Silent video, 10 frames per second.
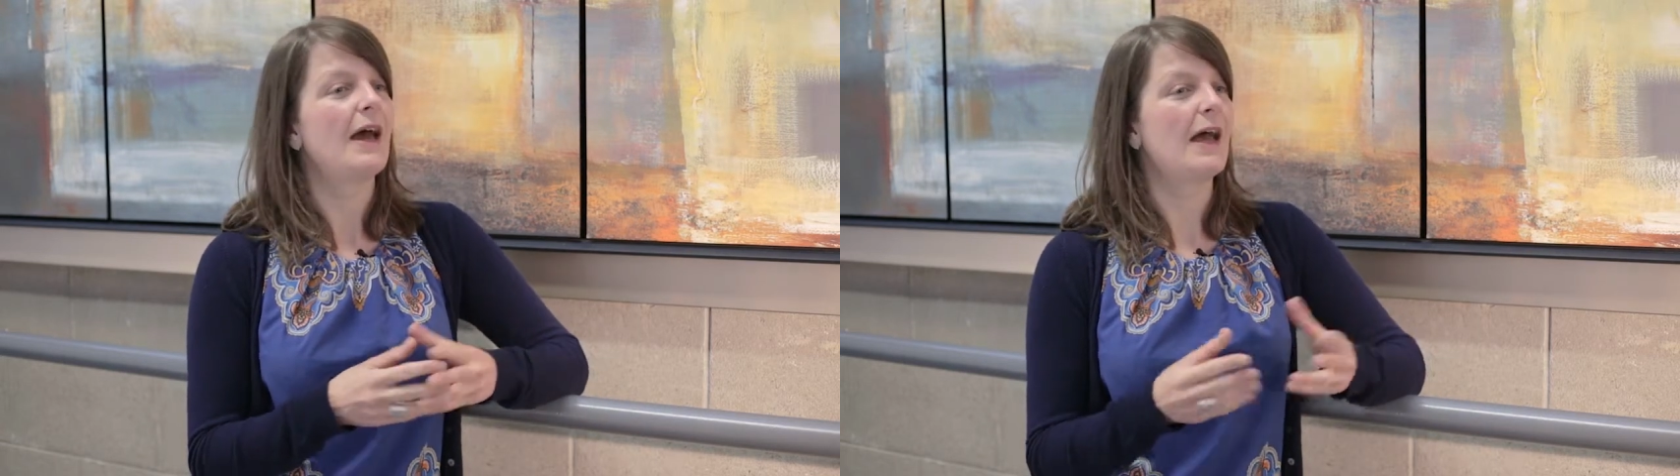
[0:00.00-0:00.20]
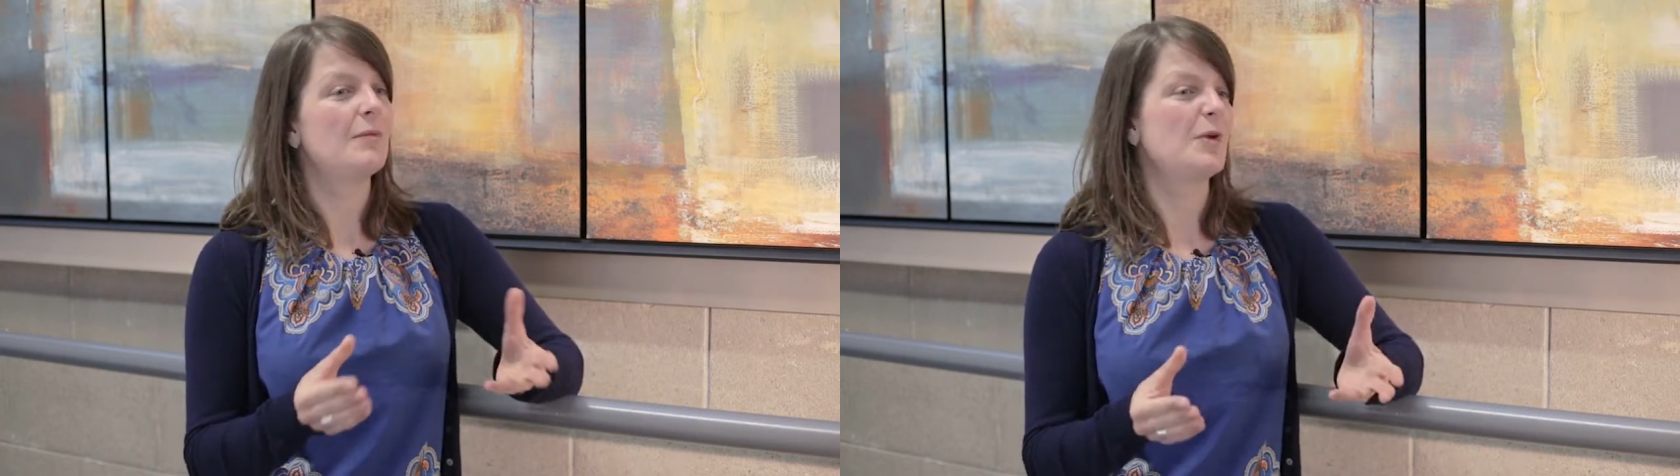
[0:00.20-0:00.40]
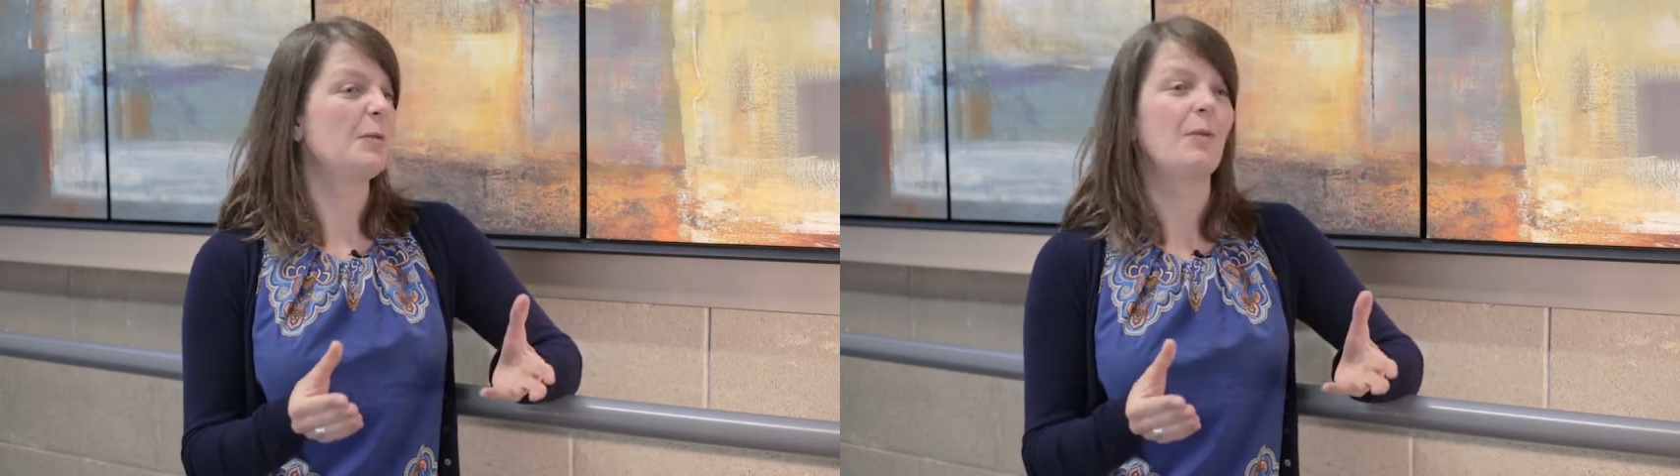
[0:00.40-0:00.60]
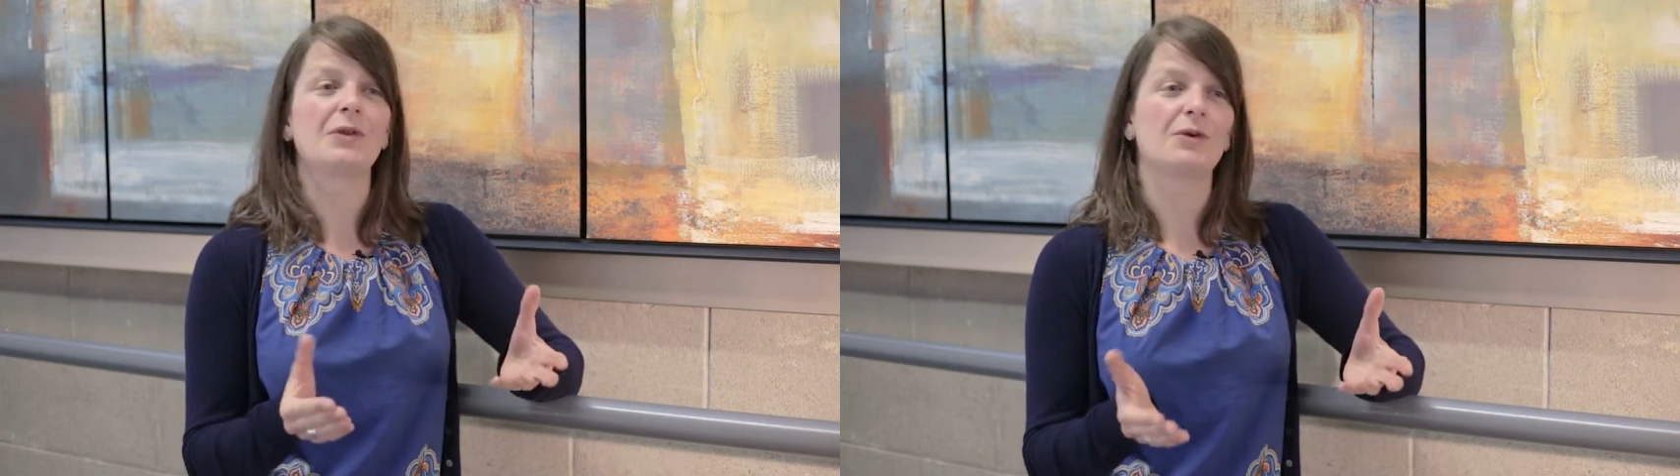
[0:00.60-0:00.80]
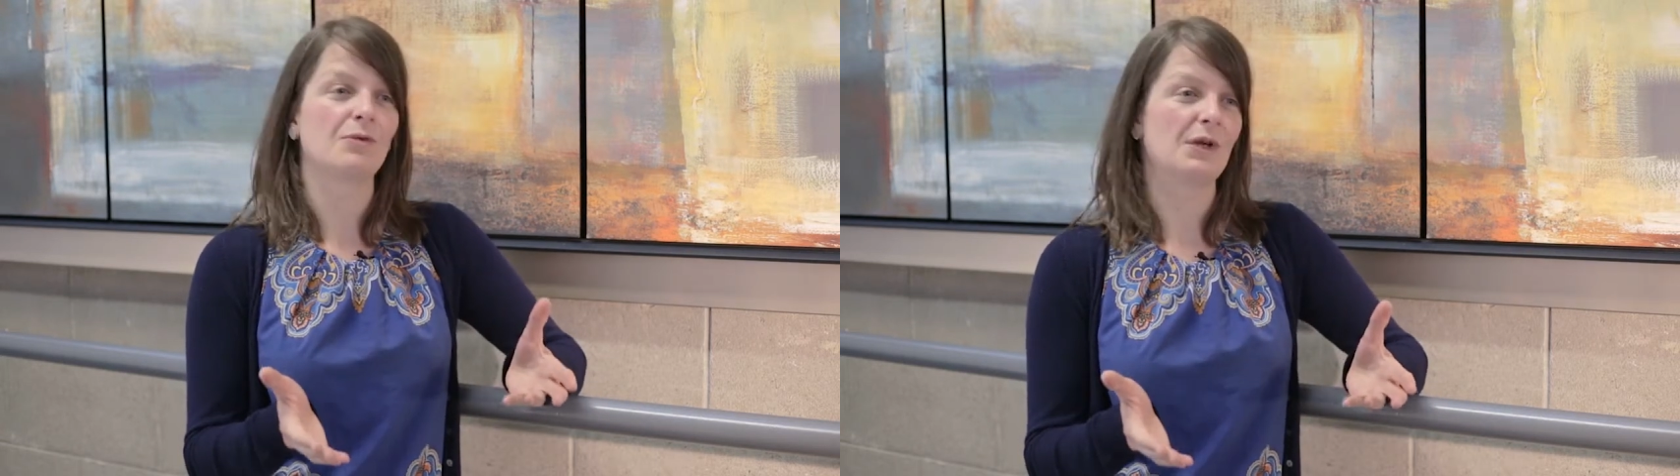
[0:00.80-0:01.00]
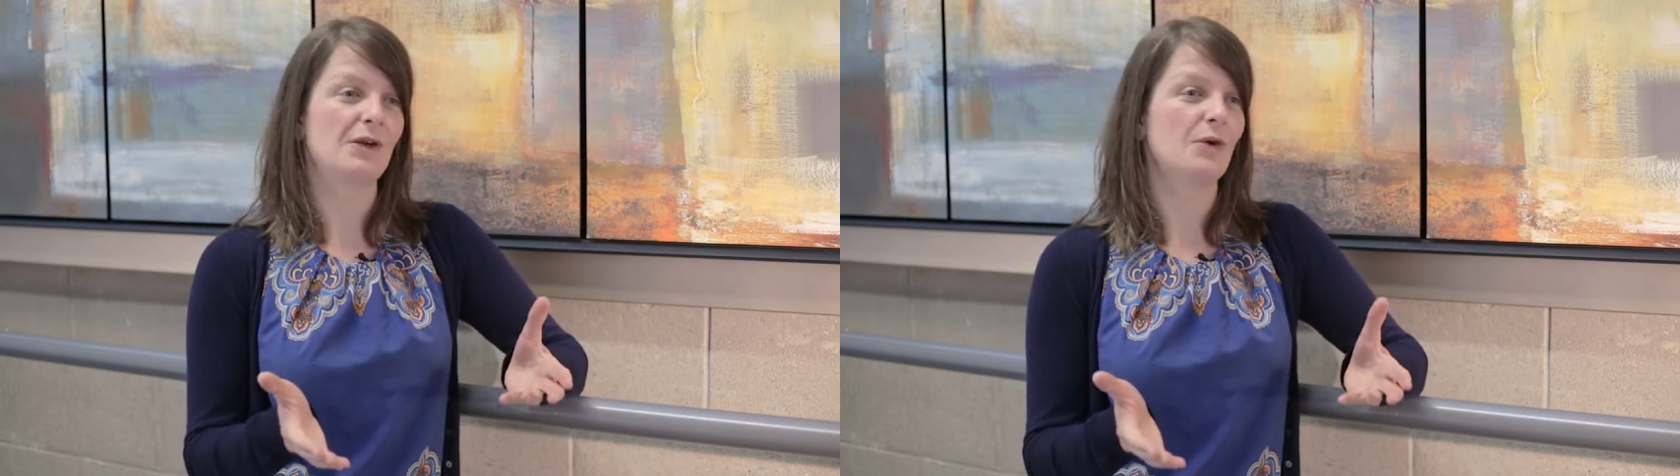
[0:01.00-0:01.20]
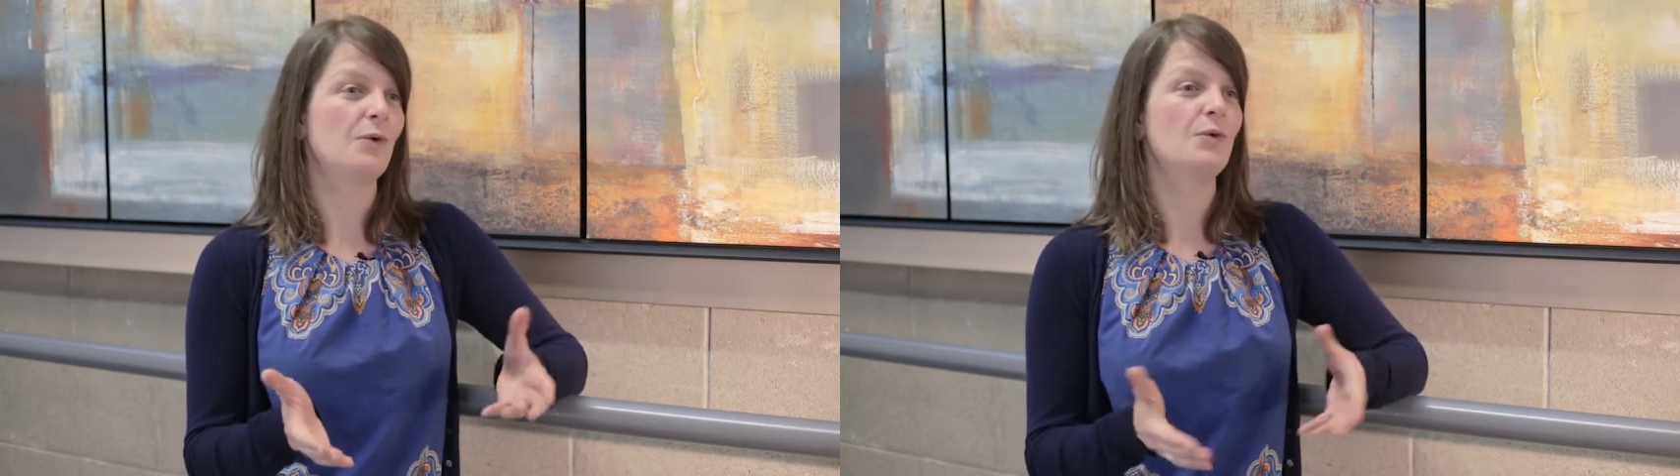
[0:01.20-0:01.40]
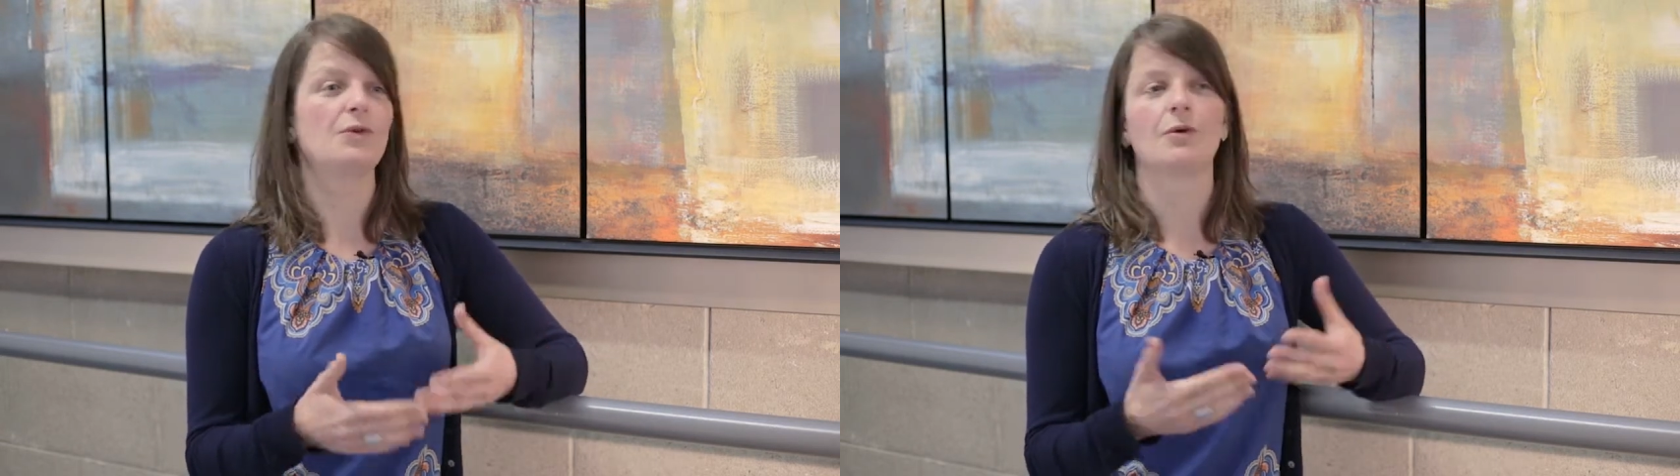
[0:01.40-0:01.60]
come up with a green code